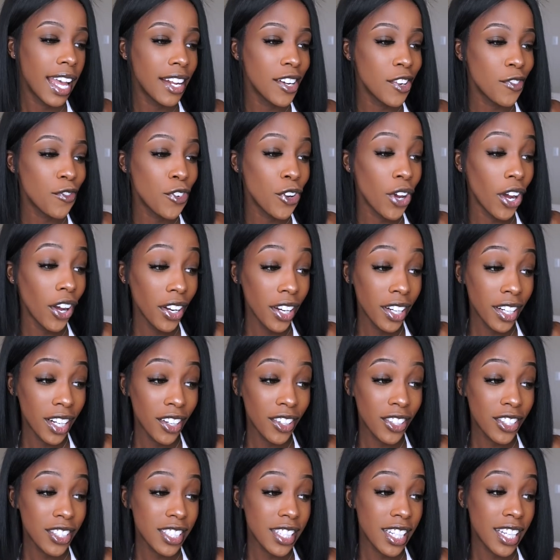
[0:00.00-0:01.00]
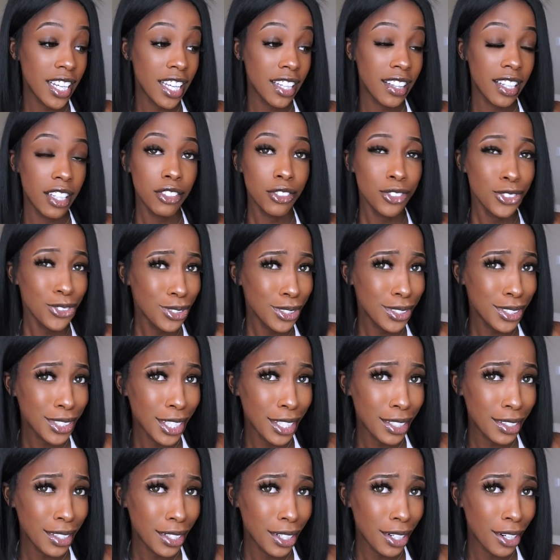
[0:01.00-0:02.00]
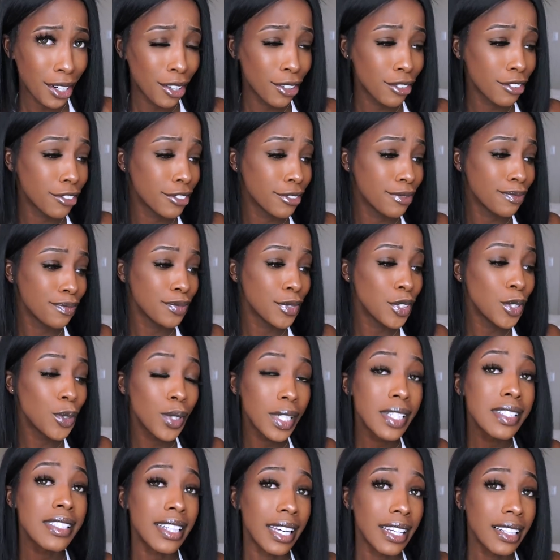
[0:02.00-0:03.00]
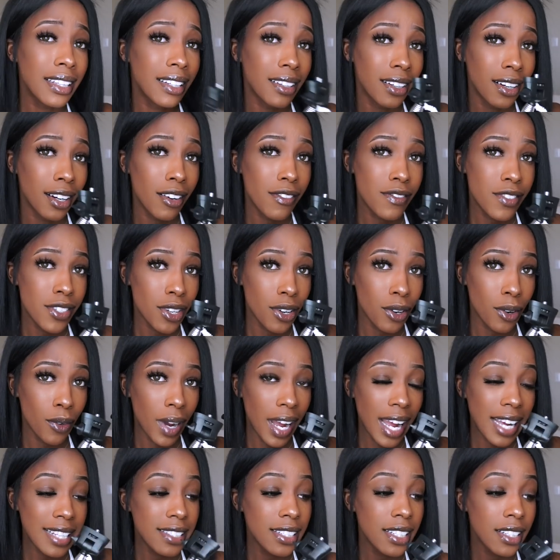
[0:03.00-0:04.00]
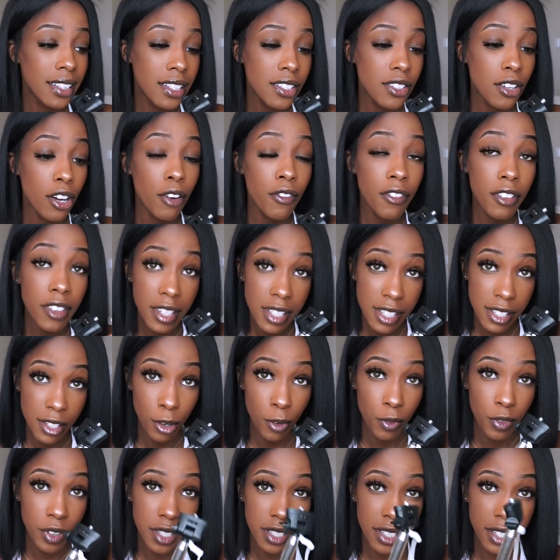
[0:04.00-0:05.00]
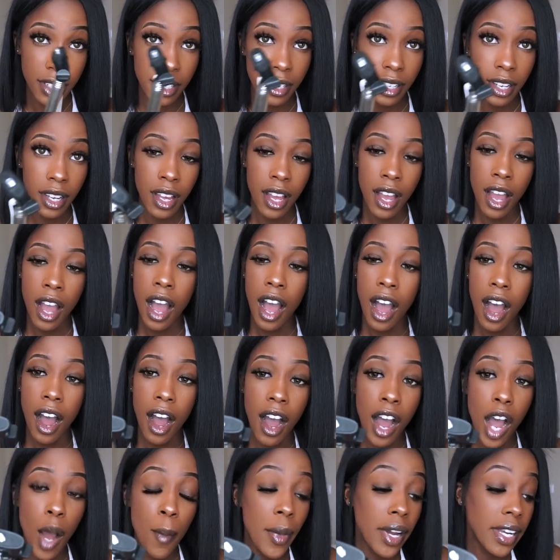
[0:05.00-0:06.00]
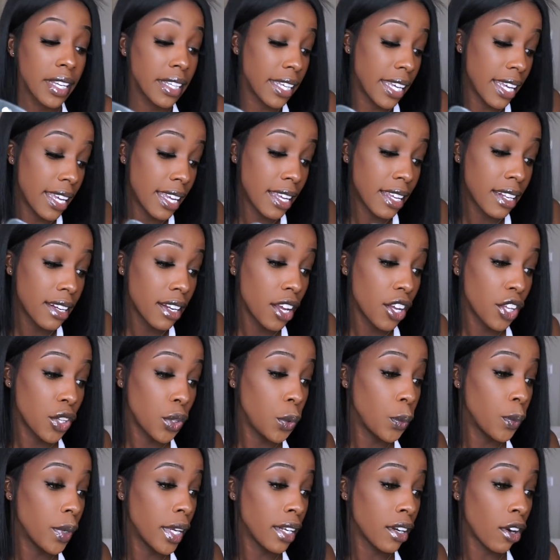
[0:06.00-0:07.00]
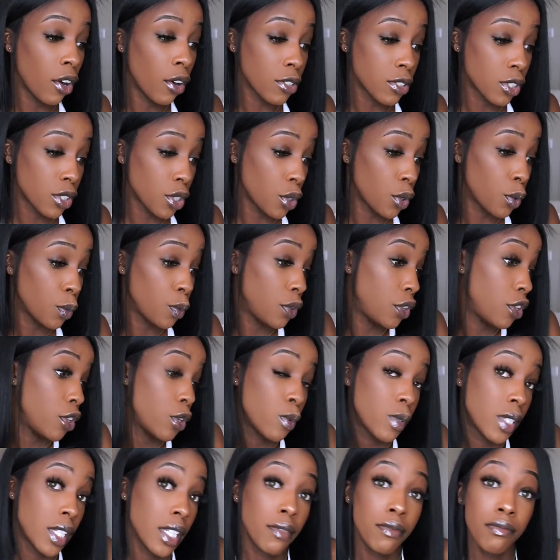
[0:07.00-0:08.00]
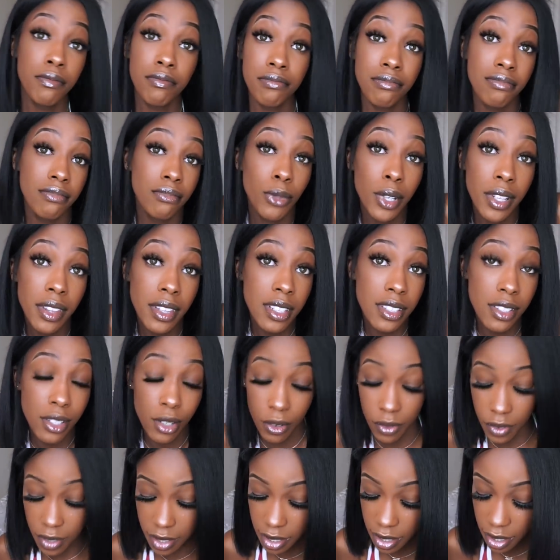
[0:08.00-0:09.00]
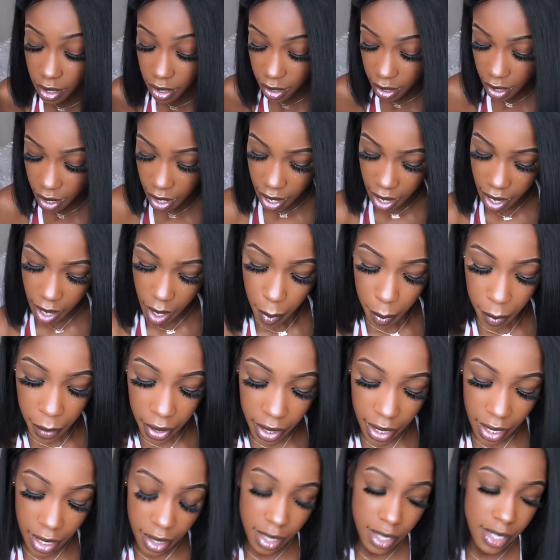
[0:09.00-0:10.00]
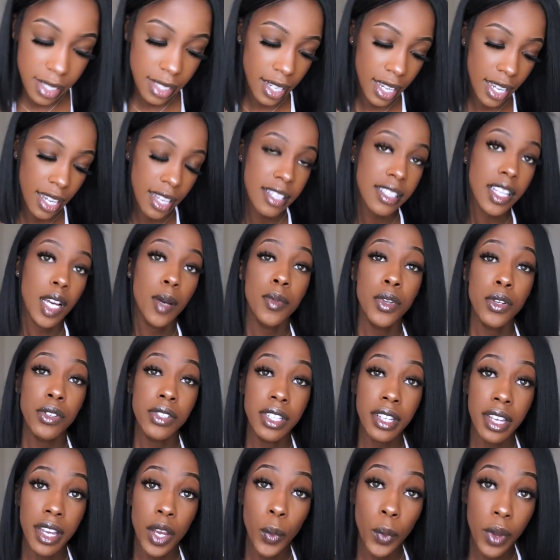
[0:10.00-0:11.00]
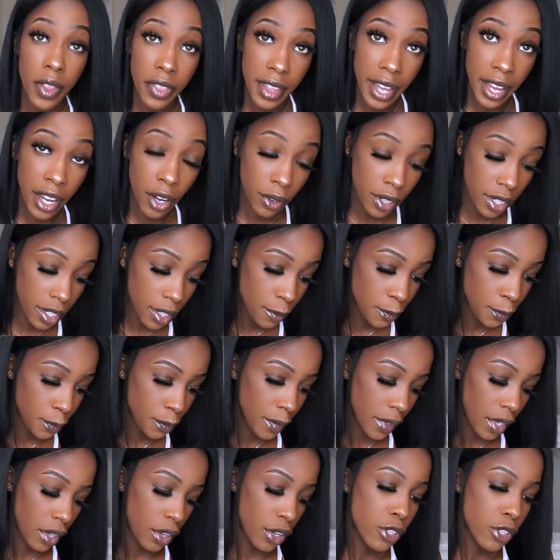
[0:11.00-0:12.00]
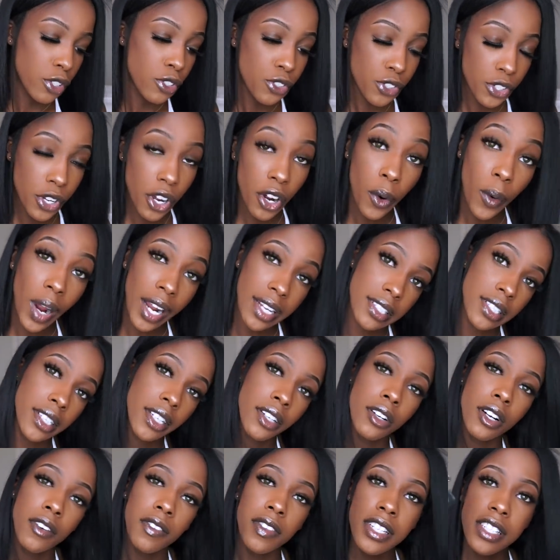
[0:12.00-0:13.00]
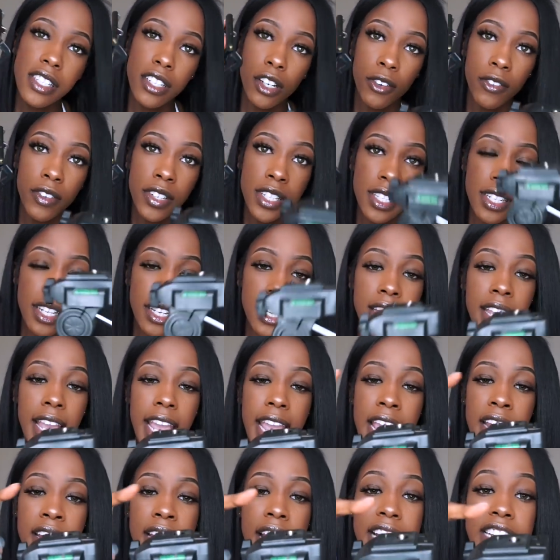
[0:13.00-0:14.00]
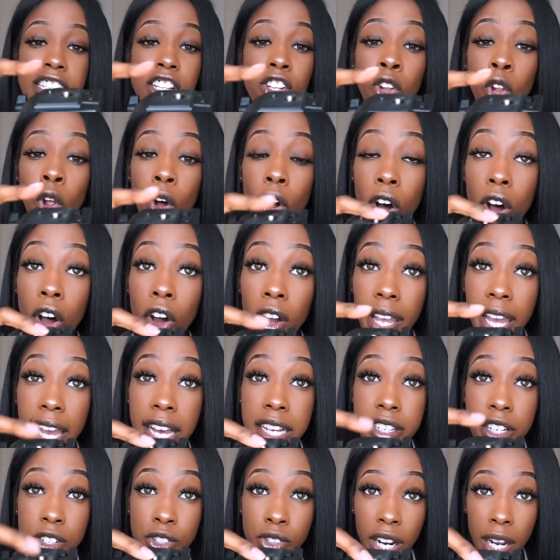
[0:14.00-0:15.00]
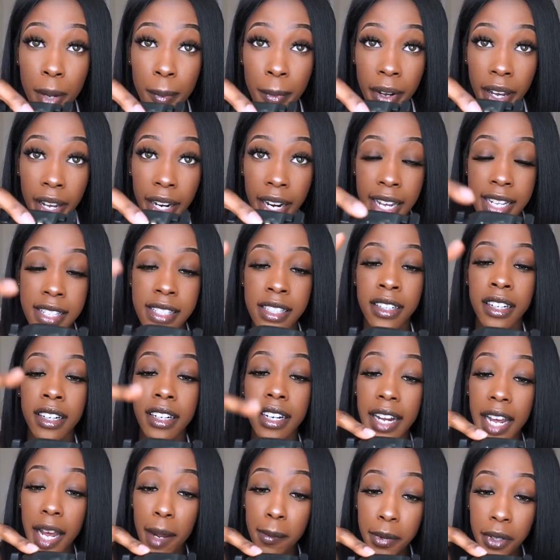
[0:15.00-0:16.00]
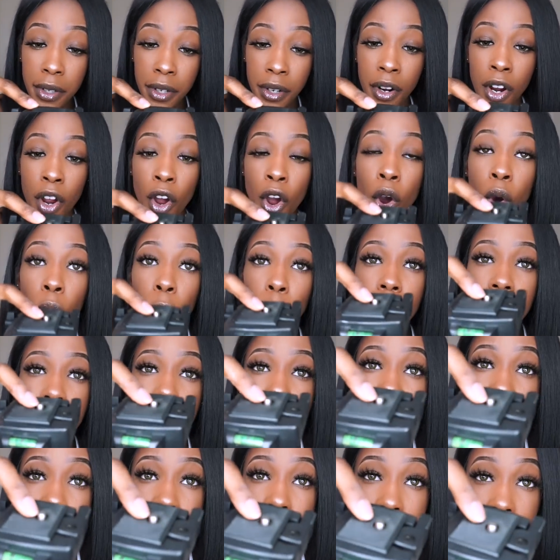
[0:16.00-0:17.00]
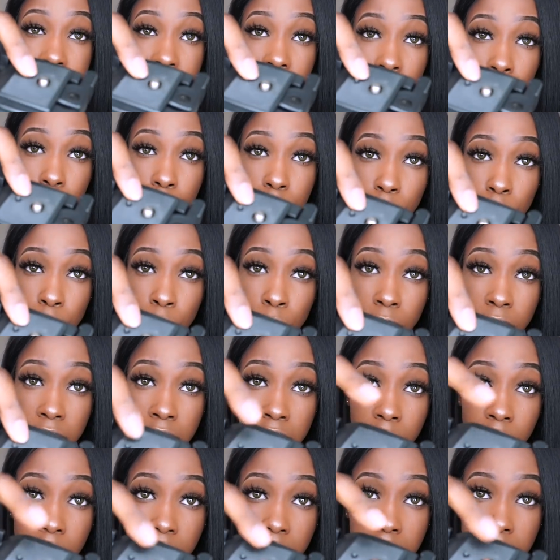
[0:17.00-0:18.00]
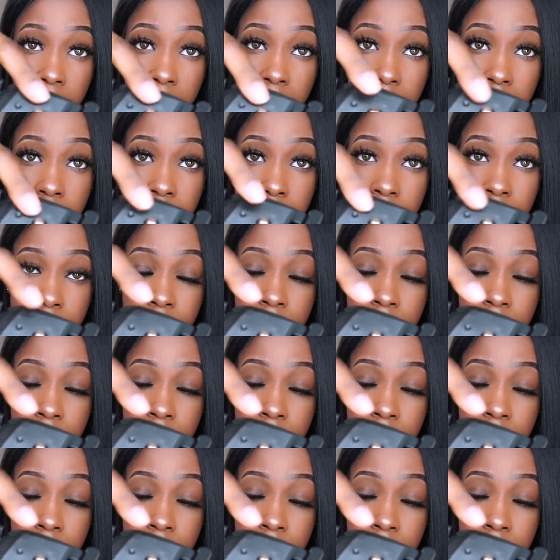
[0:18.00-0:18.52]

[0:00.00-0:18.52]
And if y'all didn't understand that you can take that off, you can take that off. So I took this off of the selfie stick. Again, you can also use it with the selfie stick, but in this case, I'm using it without it. So I took it off the selfie stick, and as long as the tripod has an adapter with these, this little screw thing right here,